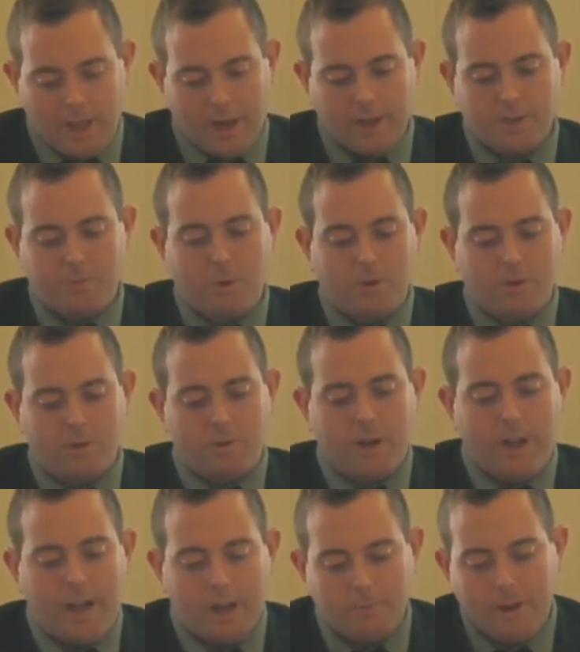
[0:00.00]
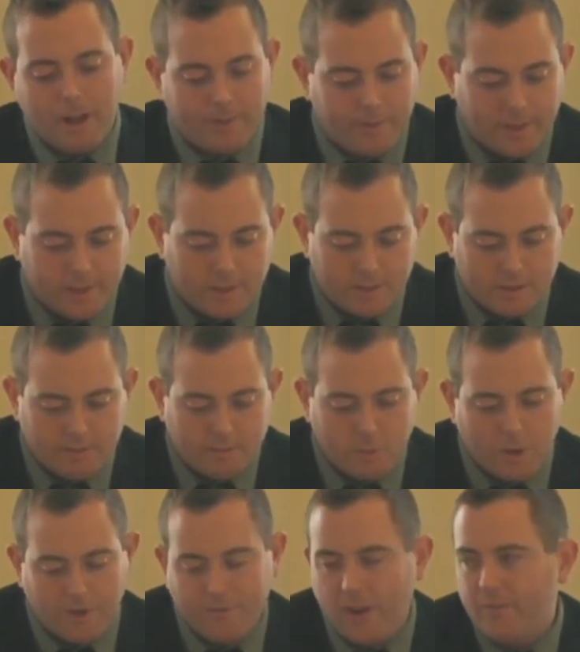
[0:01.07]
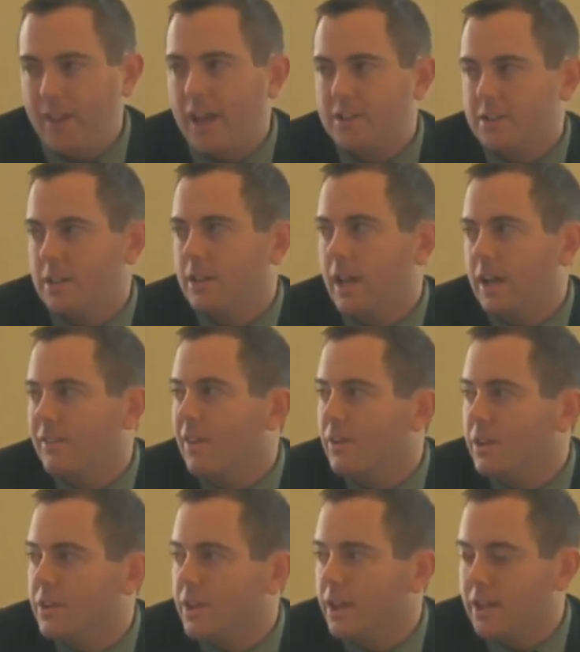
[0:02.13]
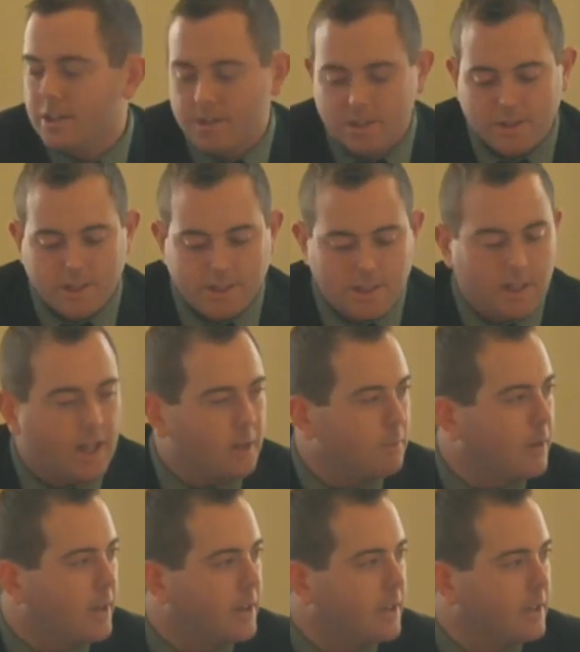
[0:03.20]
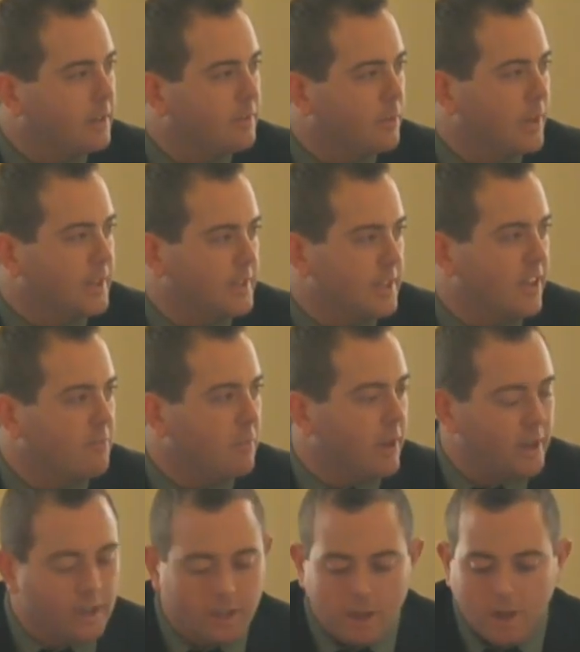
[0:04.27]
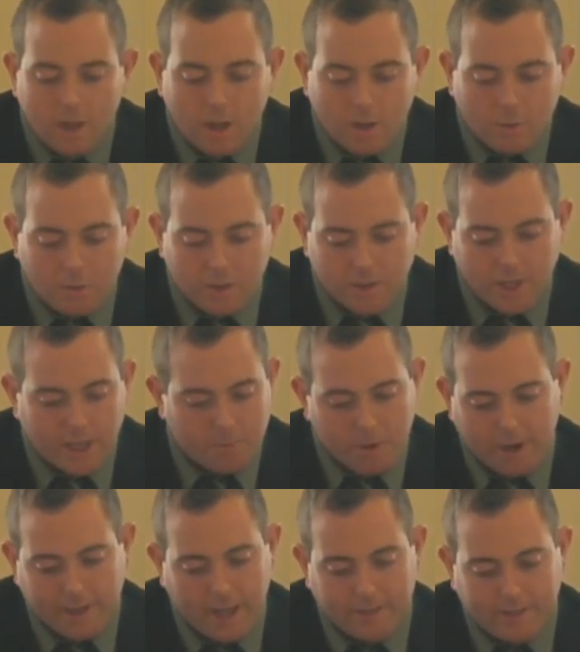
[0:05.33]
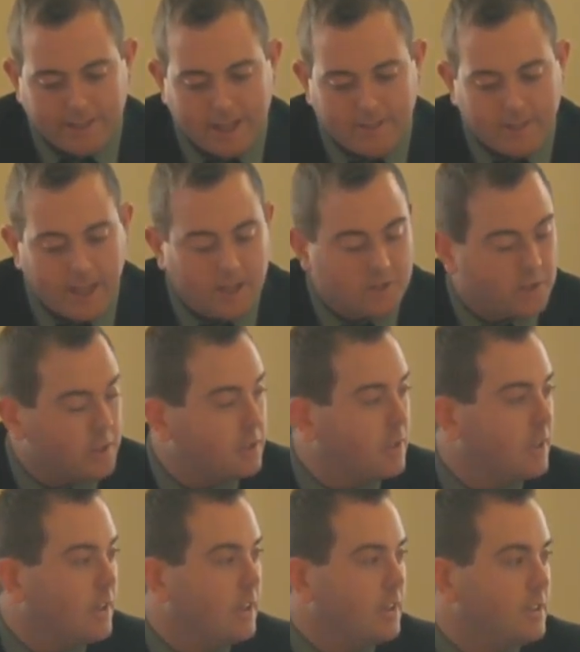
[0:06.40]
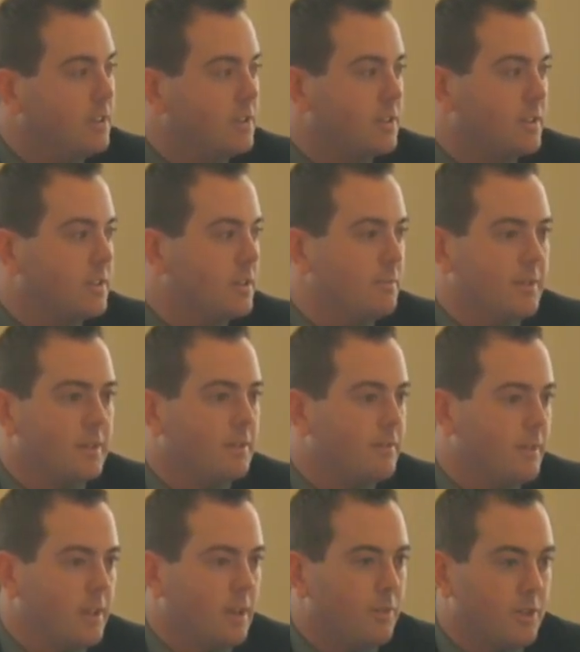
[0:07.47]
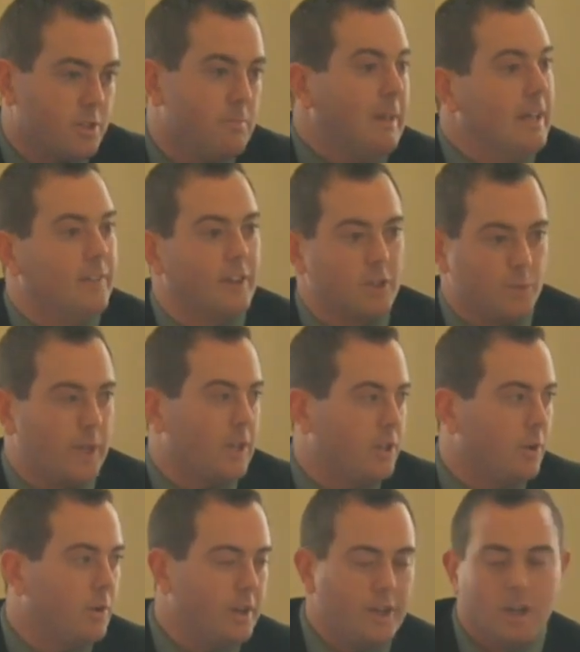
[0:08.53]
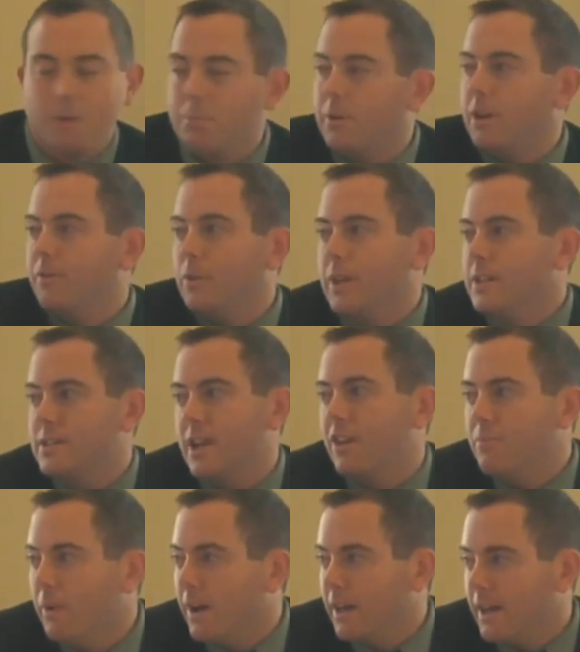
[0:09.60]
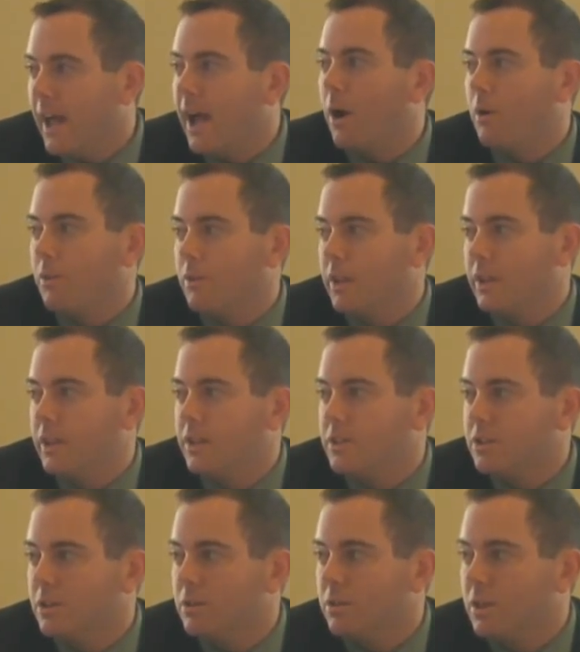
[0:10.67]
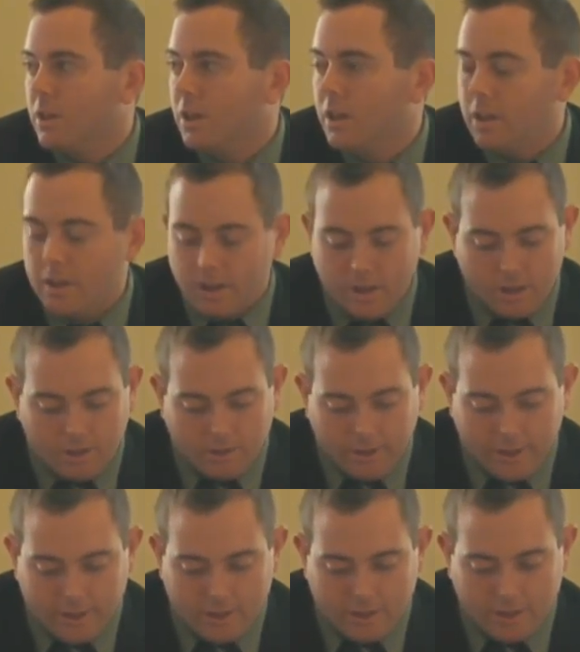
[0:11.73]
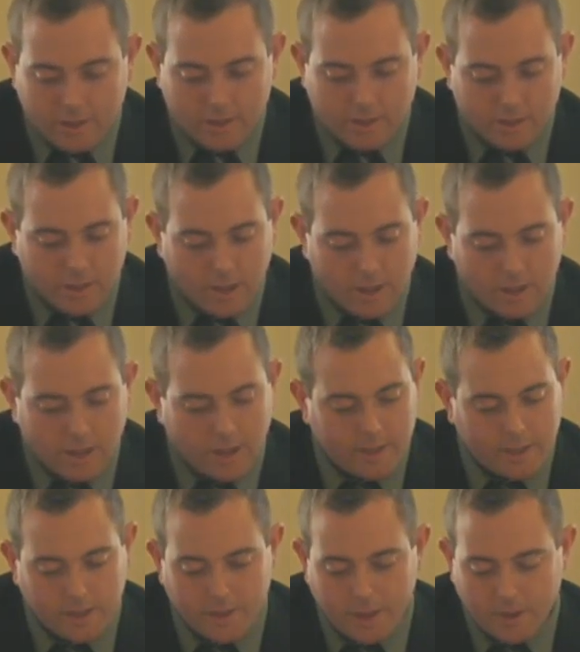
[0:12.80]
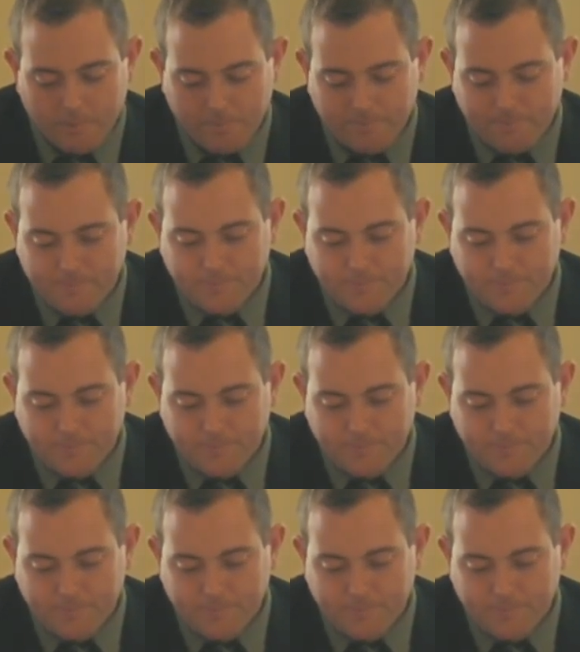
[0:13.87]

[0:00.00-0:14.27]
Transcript: And I spoke to Ed about this. $25,000 in light of everything. It's a lot of money. And we can save money. We decided to bring it down to $10,000. just because, there's a million things we could do in here, but if we could save money now, we really need to, that's the idea there.